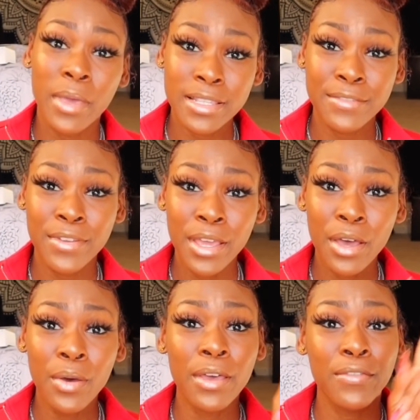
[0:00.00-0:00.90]
get into this
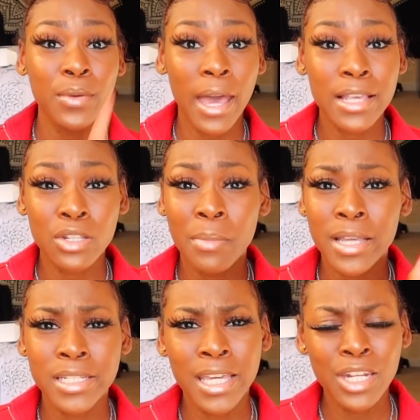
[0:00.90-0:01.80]
video, if you guys are new to
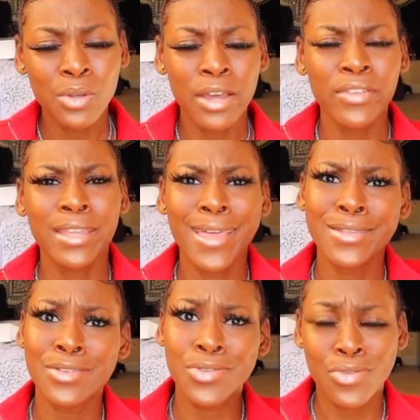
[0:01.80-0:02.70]
my channel, definitely hit that
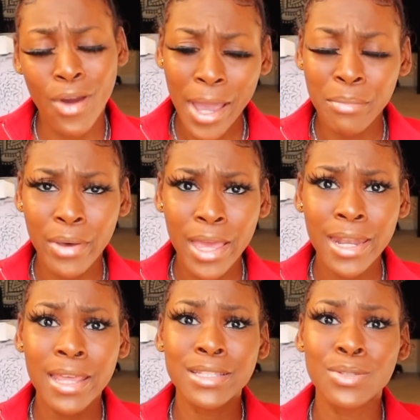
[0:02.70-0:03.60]
subscribe
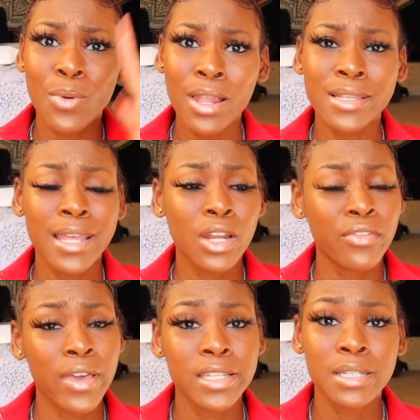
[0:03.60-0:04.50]
button as well as that
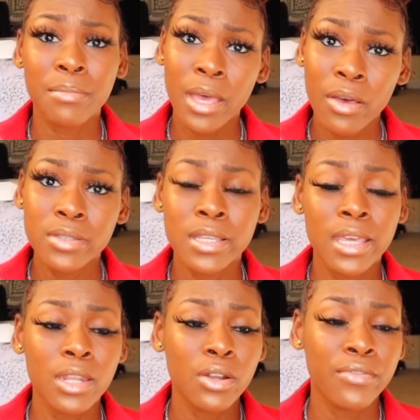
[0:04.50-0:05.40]
notification bell to
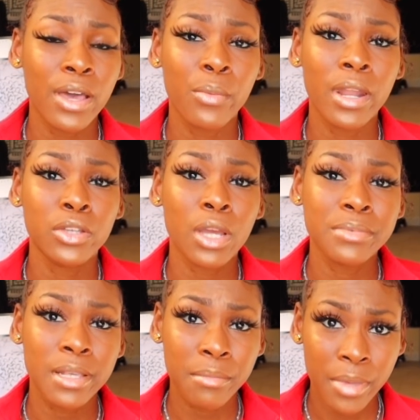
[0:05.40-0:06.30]
get notified when I
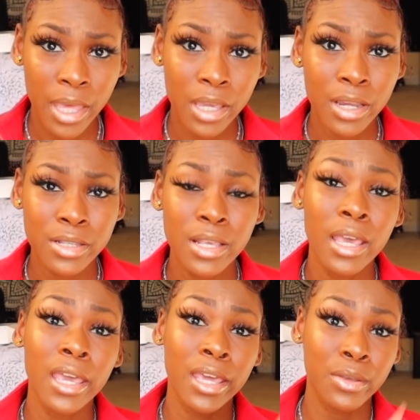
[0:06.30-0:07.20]
drop some bangers.
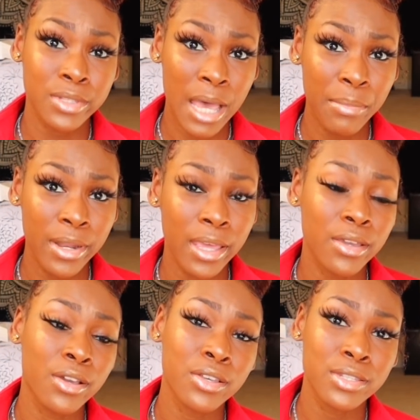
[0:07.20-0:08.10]
And on top of that,
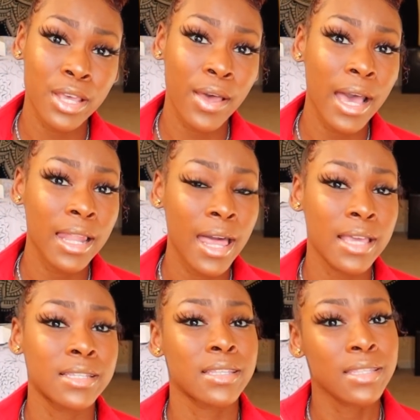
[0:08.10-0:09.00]
your girl sell eyelashes and